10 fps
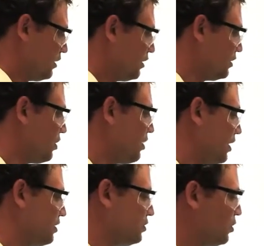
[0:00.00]
So our
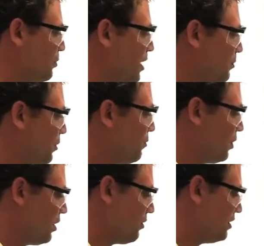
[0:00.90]
control paper will
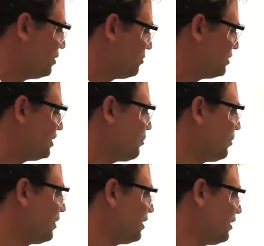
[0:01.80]
go into a
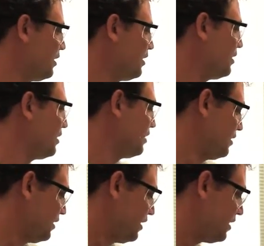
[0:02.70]
separate
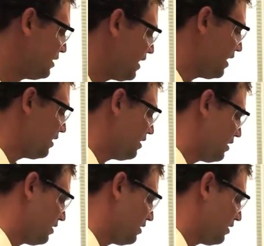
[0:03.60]
container